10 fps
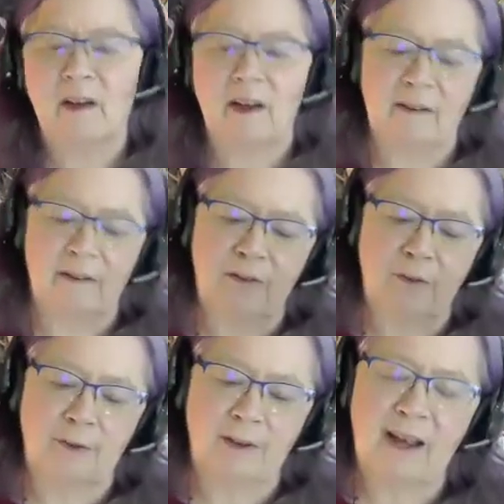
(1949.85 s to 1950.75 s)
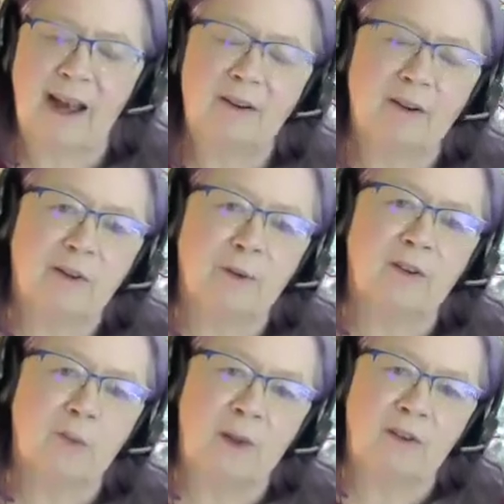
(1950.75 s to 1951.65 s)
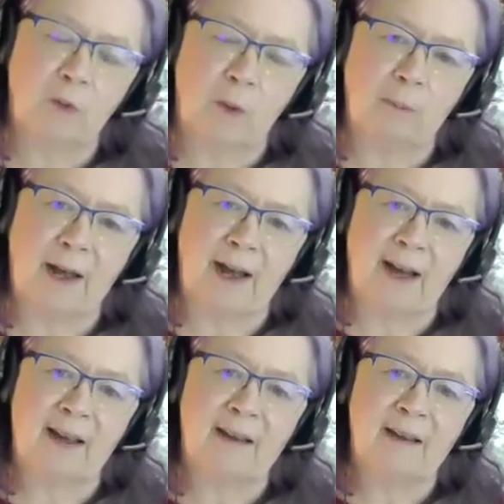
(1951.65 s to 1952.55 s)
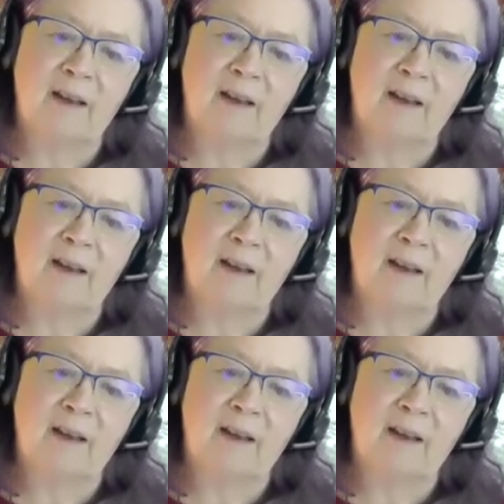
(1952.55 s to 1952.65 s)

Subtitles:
And the sort of the counter to it is means whereby,